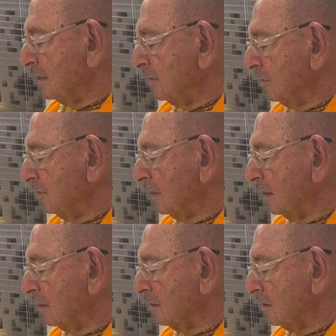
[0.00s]
your
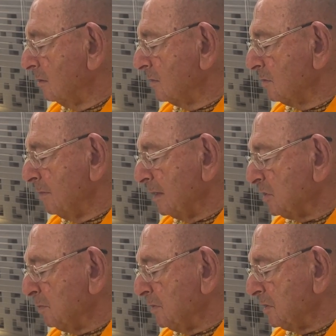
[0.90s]
reluctance makes
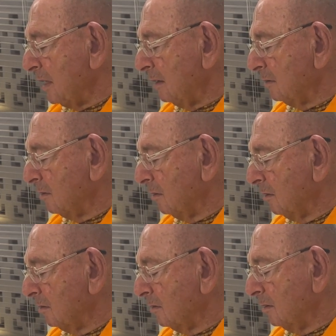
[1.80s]
me sad at heart.